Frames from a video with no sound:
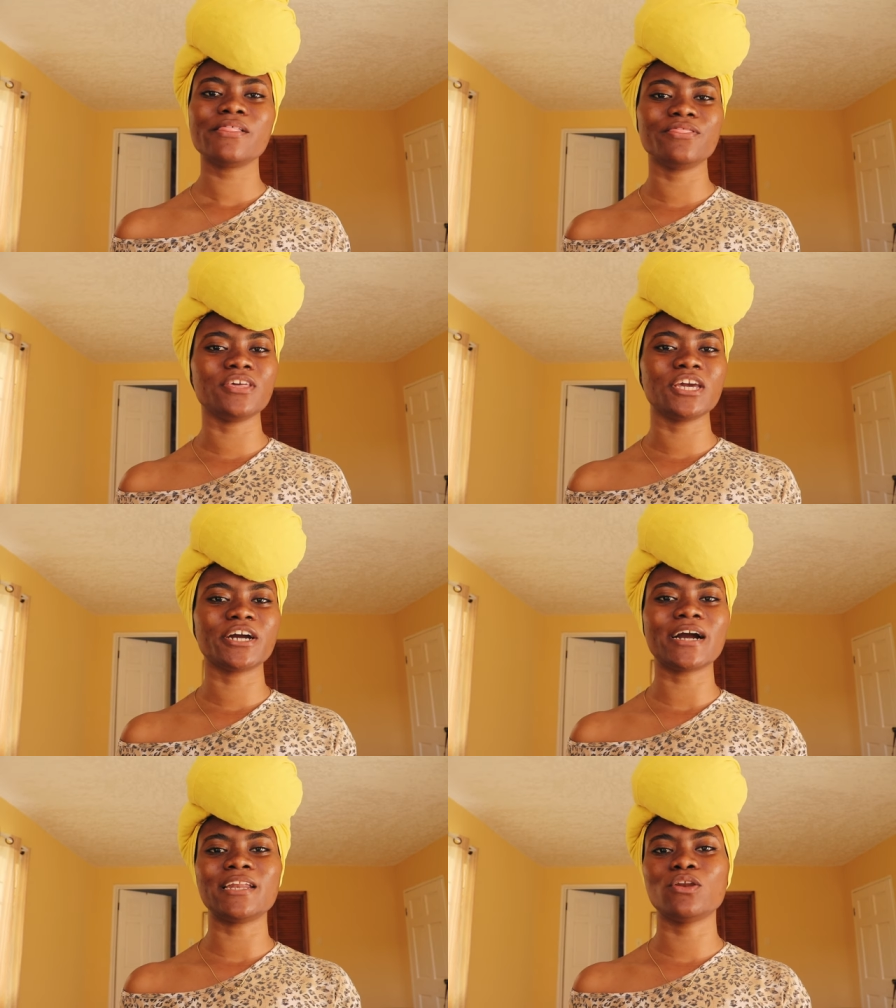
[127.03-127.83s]

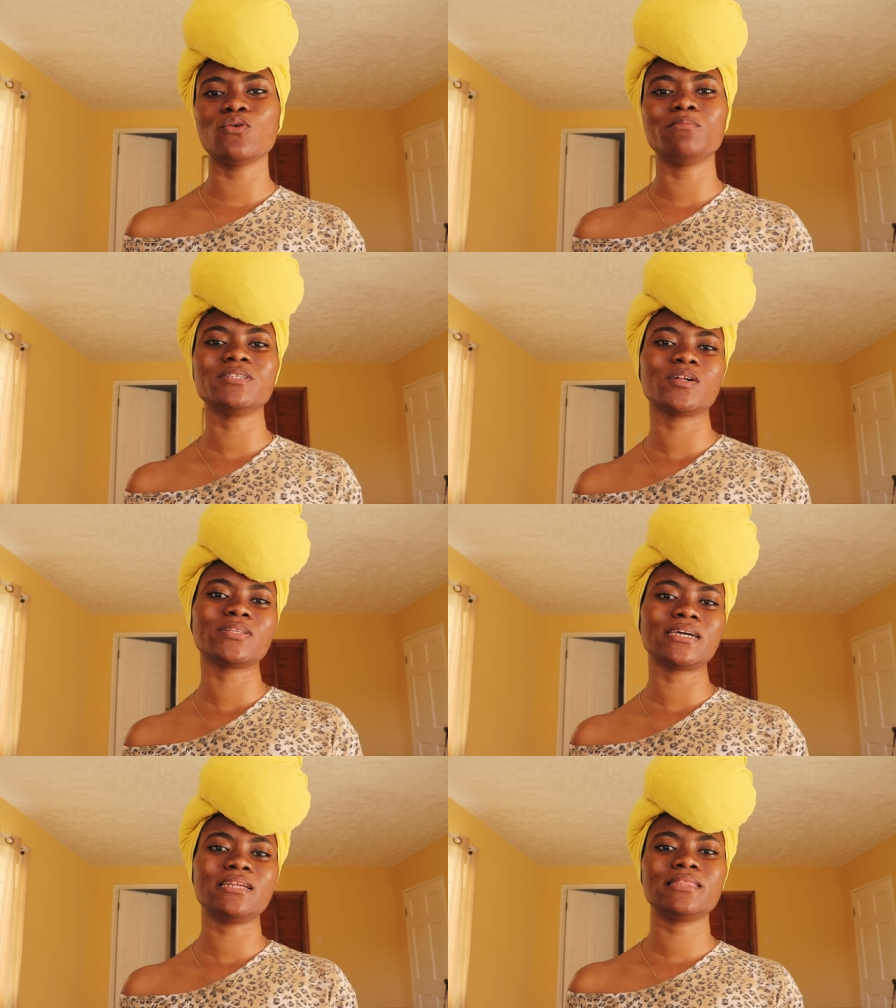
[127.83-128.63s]
there and I don't miss out
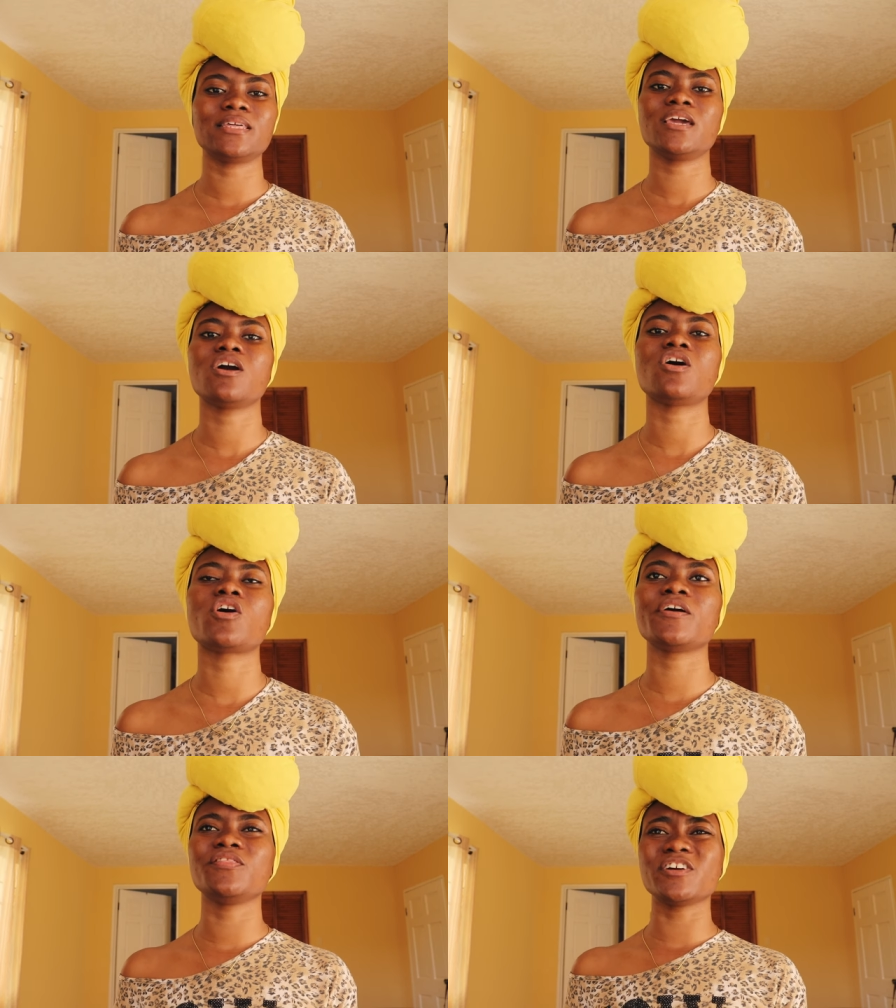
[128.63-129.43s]
anything
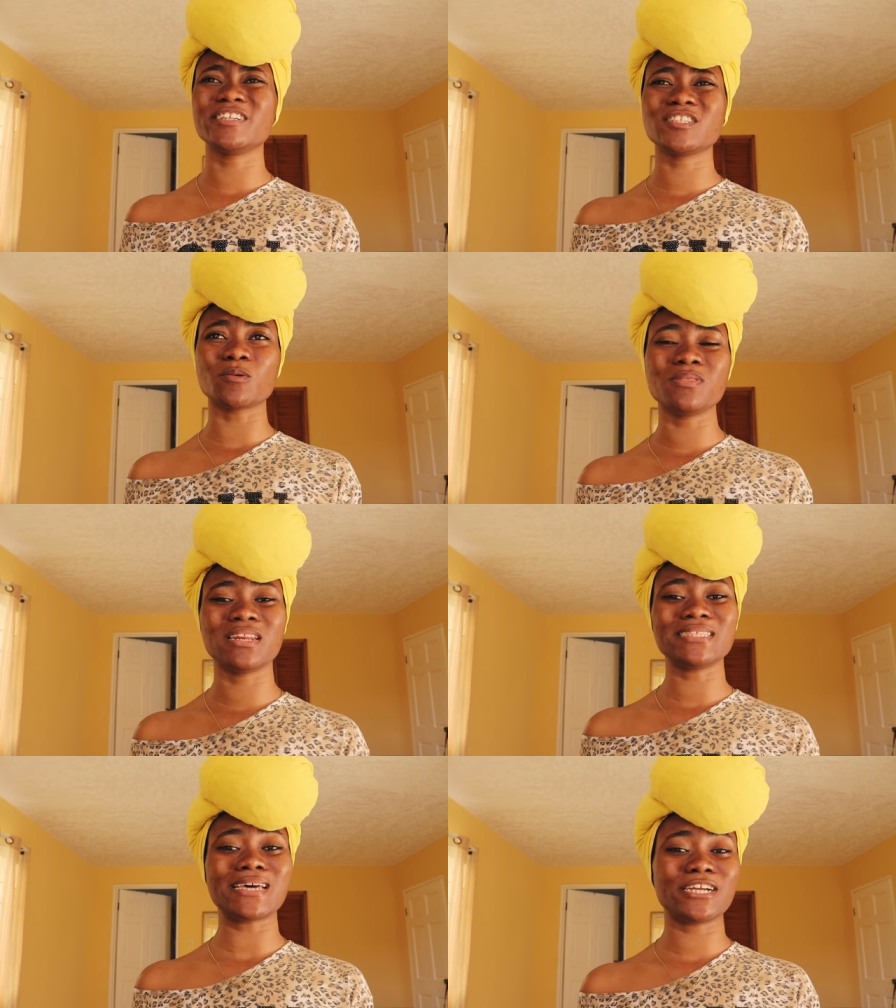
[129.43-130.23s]
or there is something
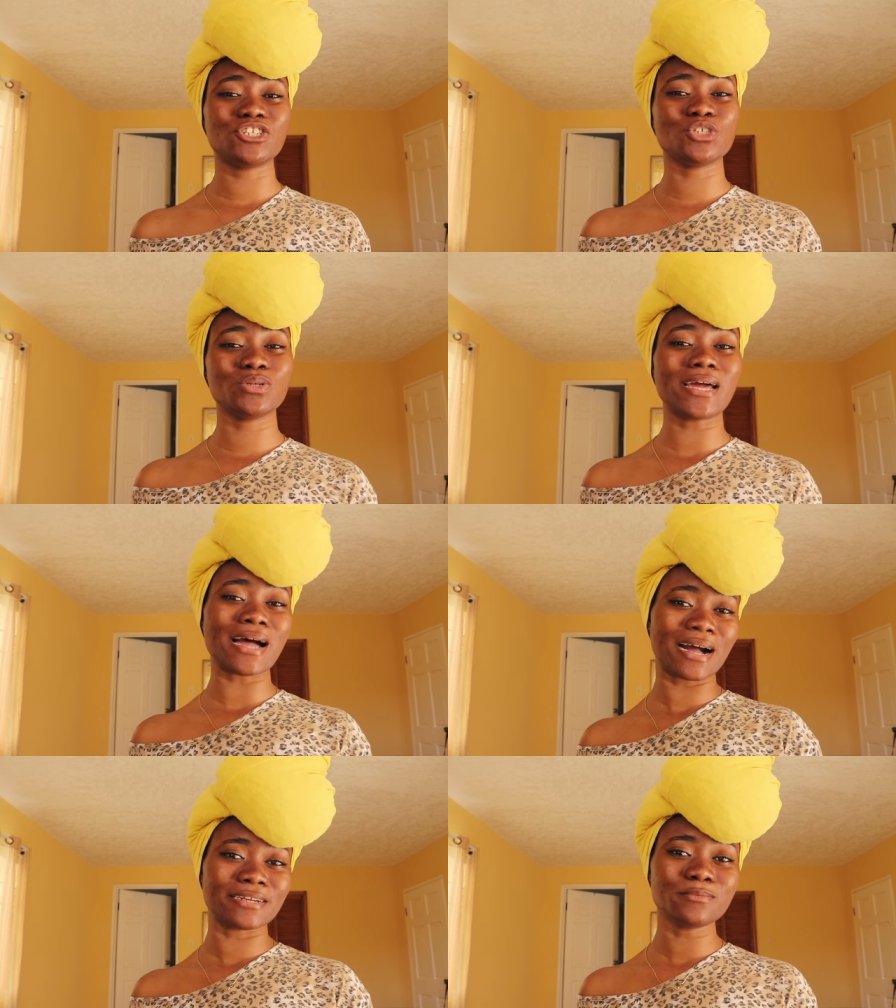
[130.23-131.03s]
that I should
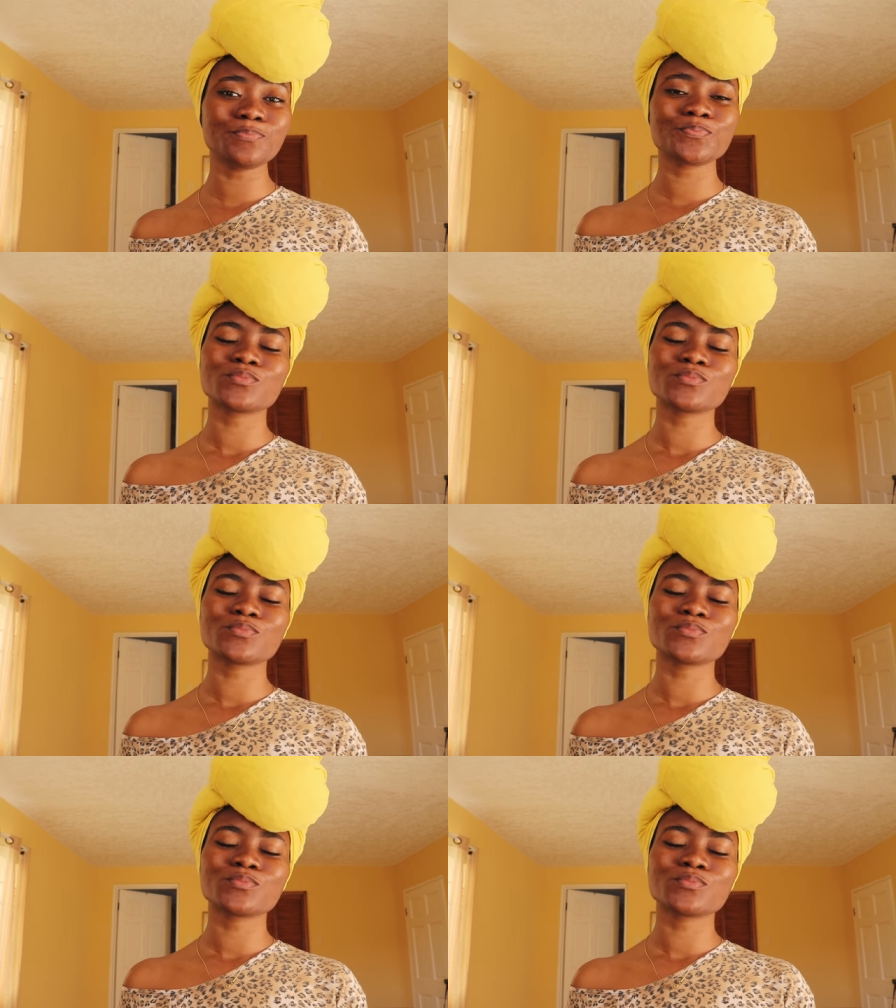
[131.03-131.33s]
add